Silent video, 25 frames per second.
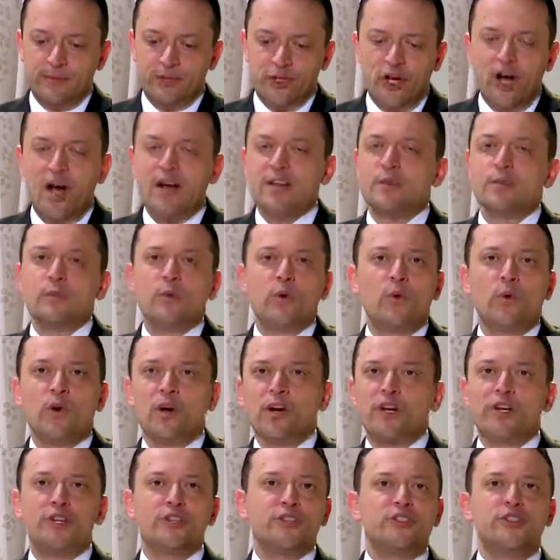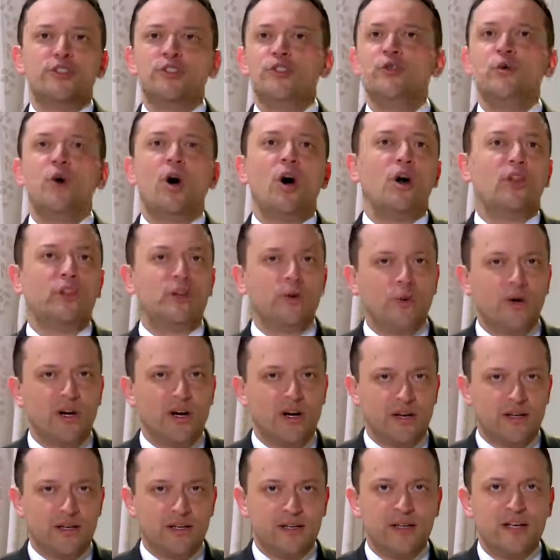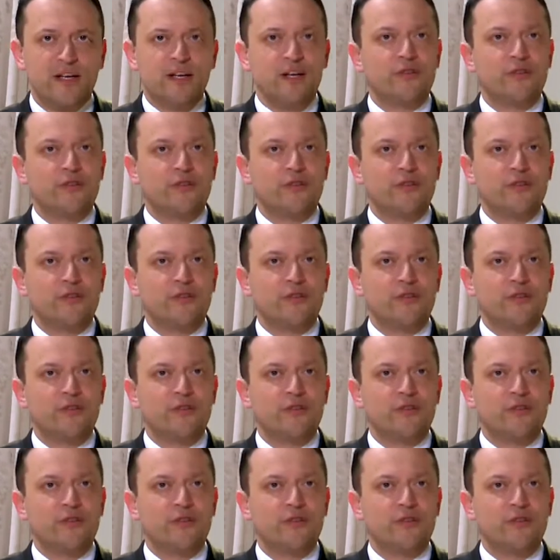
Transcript: gospel worker to do all the work